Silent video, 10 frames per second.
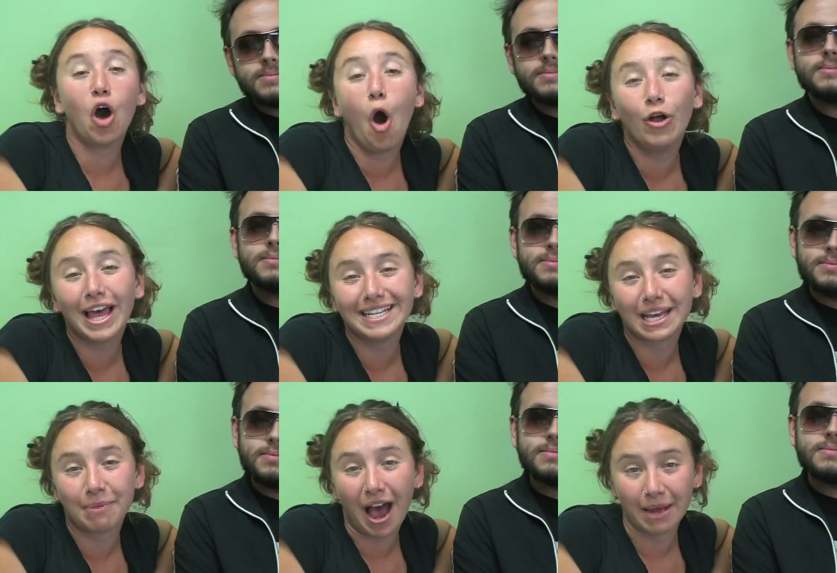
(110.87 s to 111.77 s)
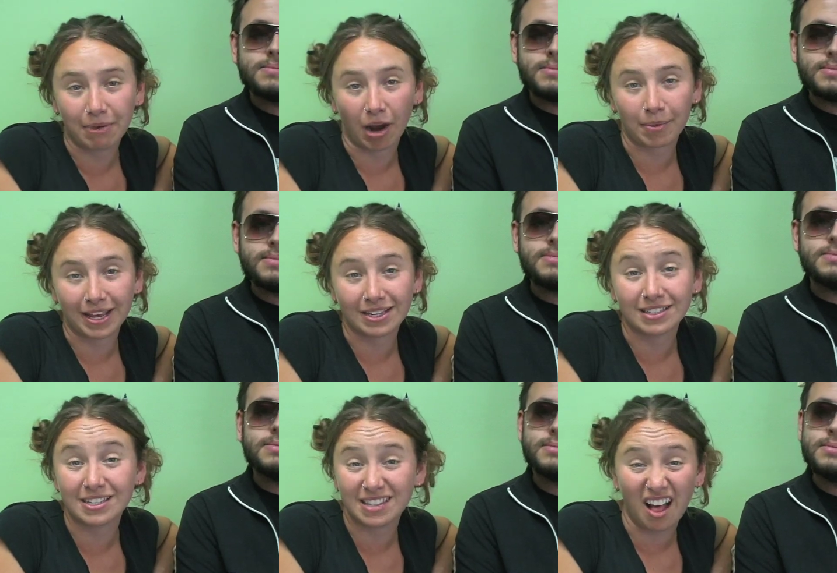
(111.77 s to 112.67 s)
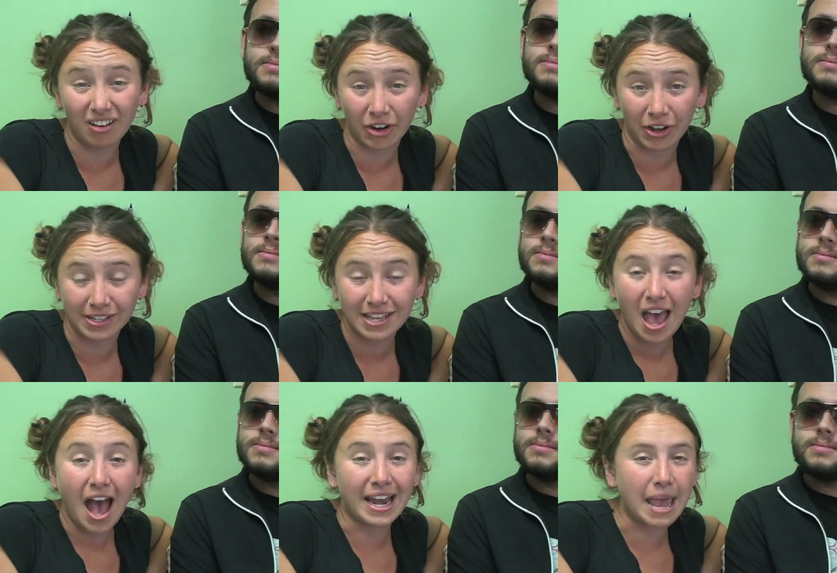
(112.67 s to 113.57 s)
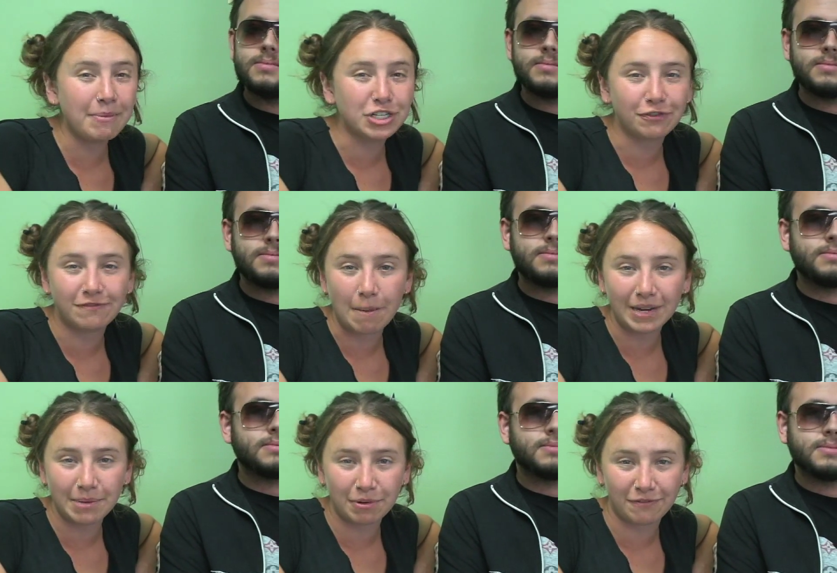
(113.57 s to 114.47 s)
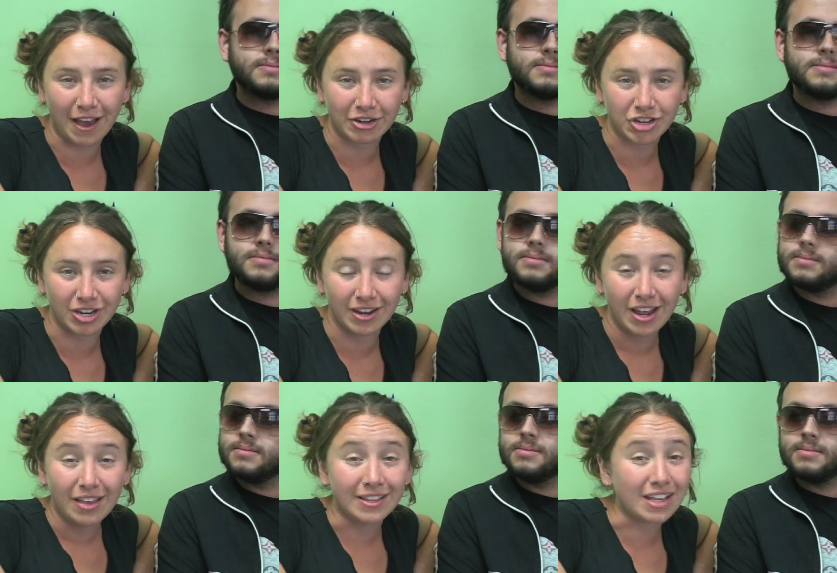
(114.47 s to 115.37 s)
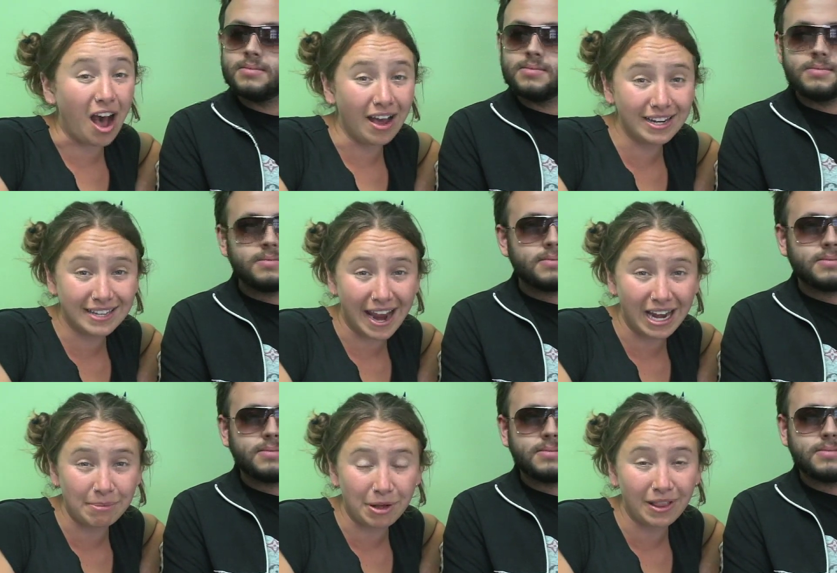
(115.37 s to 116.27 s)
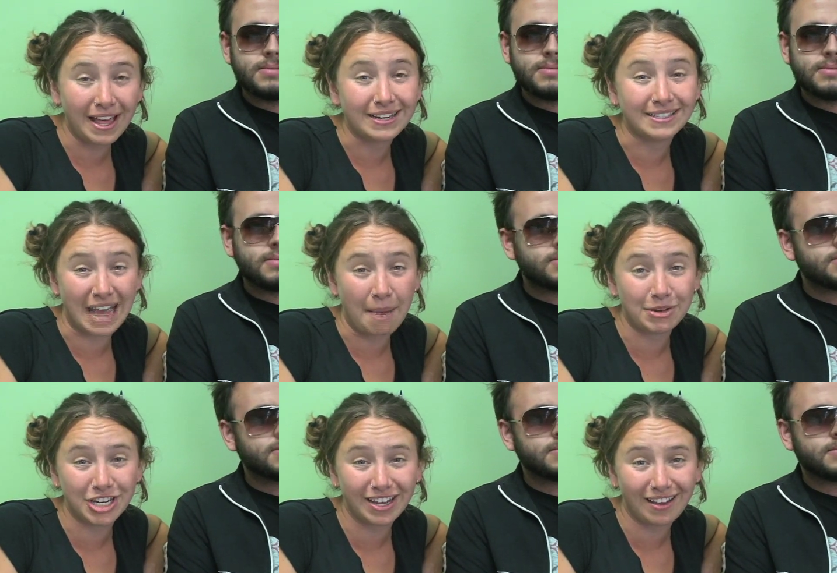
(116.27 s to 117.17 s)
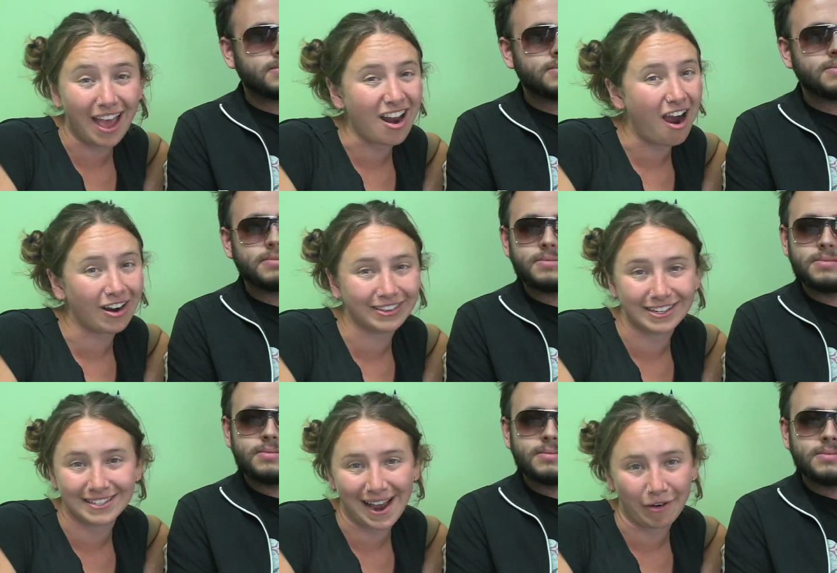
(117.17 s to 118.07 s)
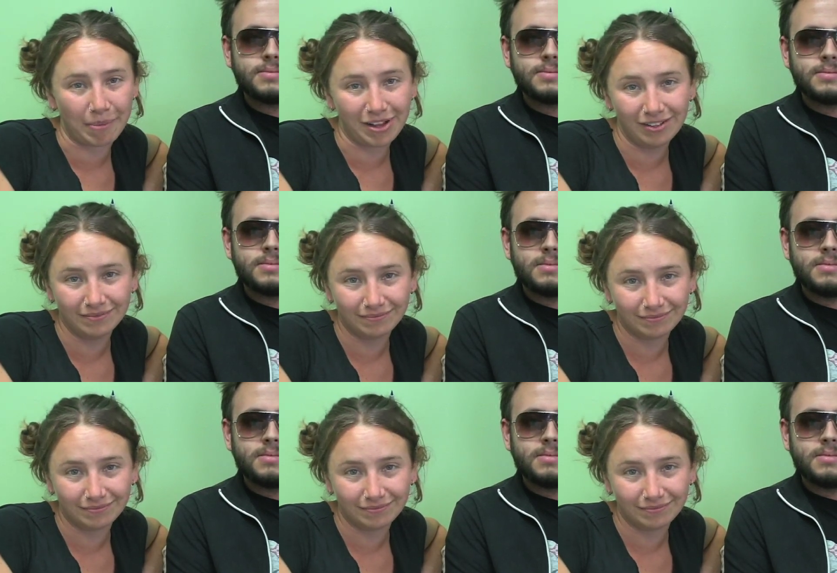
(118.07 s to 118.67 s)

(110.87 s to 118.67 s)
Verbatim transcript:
Speaker 1: The whole idea behind Barbie is to sell girls an image of feminine perfection that's unattainable, damaging, and hardly desirable.